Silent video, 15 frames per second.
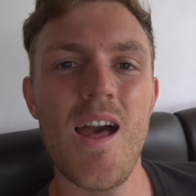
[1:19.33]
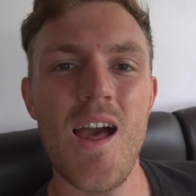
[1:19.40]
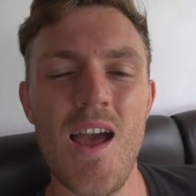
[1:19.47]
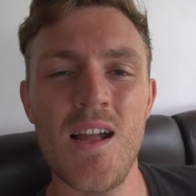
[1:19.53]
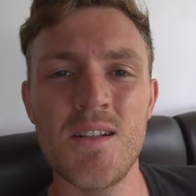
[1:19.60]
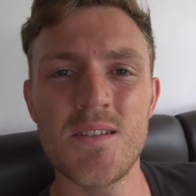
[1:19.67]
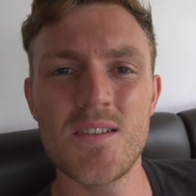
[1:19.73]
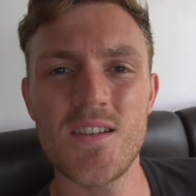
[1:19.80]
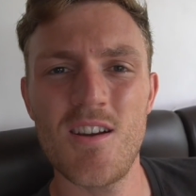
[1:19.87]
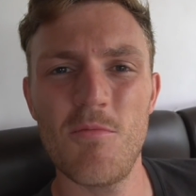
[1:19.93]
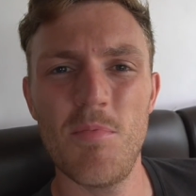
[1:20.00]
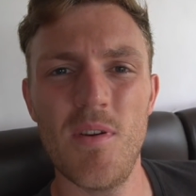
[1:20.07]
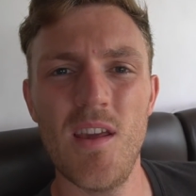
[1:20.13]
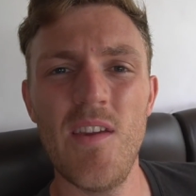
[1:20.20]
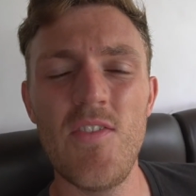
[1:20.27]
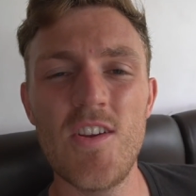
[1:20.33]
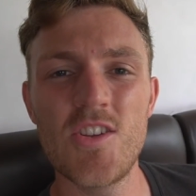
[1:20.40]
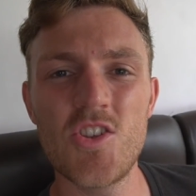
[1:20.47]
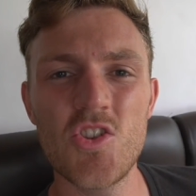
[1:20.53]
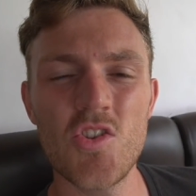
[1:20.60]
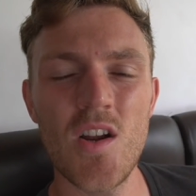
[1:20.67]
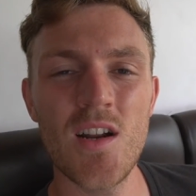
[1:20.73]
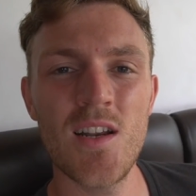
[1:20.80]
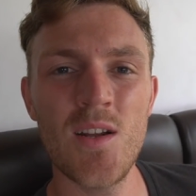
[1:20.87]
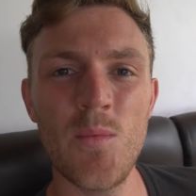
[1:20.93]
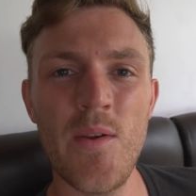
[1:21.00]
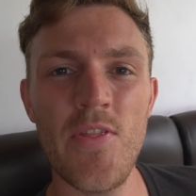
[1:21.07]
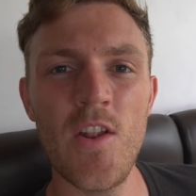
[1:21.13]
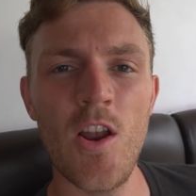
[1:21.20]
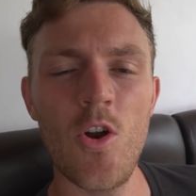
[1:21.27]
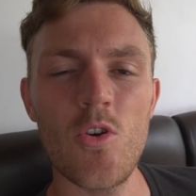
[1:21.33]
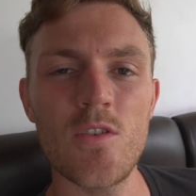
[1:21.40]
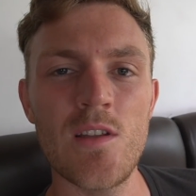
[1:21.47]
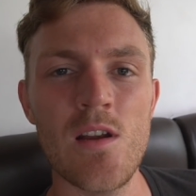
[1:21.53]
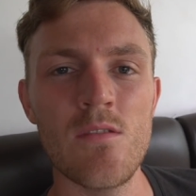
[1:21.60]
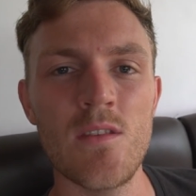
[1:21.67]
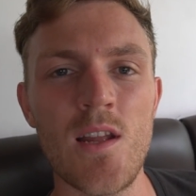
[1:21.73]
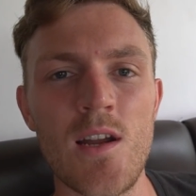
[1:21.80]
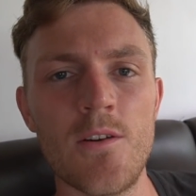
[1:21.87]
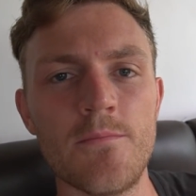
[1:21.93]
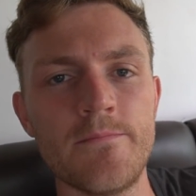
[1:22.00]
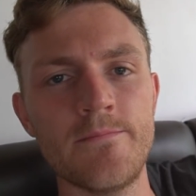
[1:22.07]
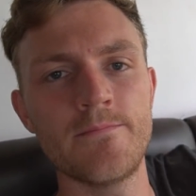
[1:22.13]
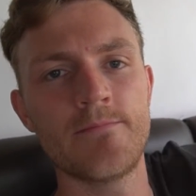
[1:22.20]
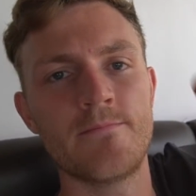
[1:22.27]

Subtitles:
Hands up if you're struggling with the lockdown now.